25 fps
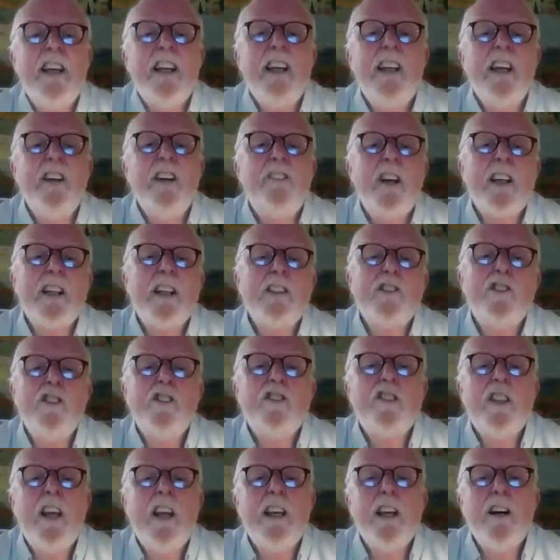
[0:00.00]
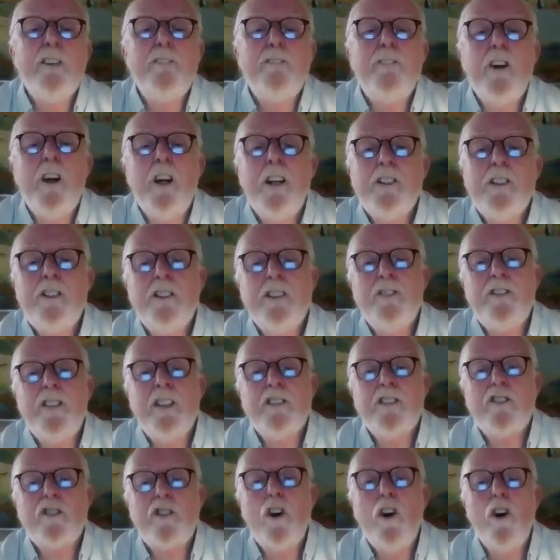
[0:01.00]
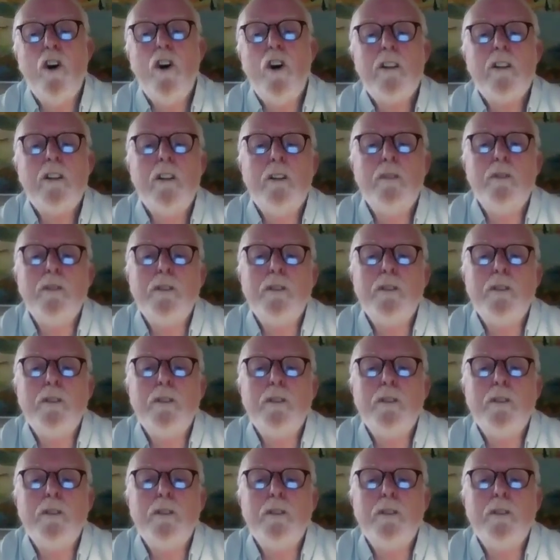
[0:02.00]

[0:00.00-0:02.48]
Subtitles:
If I could just say, a version of this talk